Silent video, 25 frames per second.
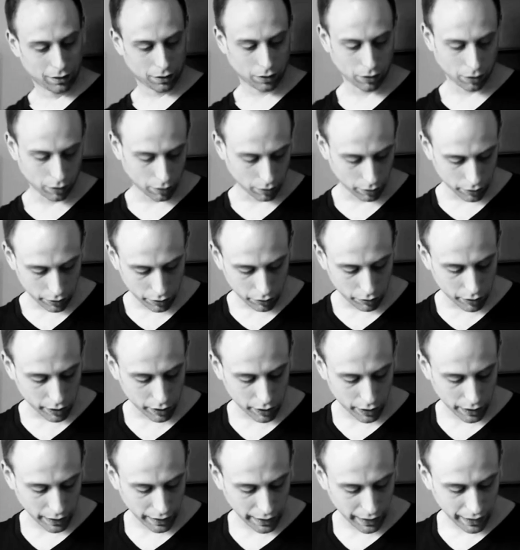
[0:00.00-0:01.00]
So you
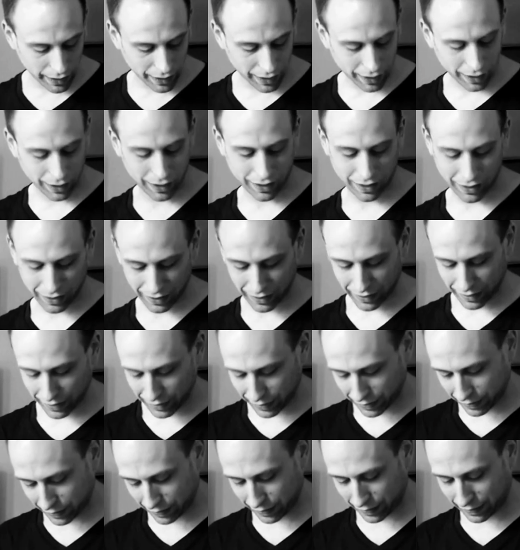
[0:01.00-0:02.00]
can see
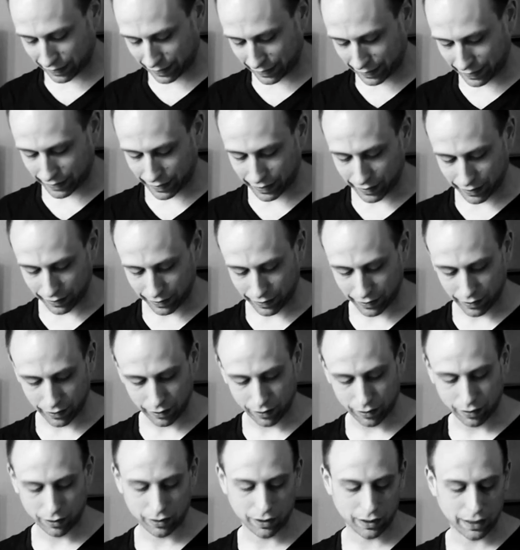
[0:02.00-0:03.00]
this
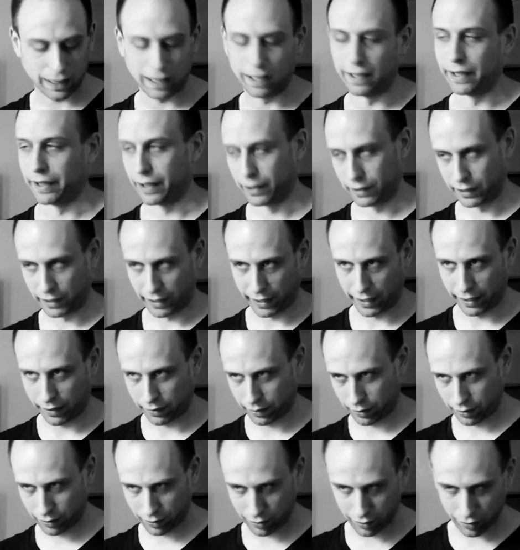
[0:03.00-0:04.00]
is as clean as it
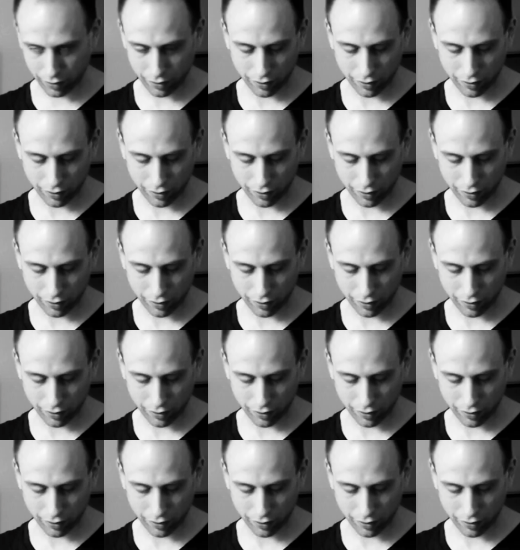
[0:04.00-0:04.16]
gets.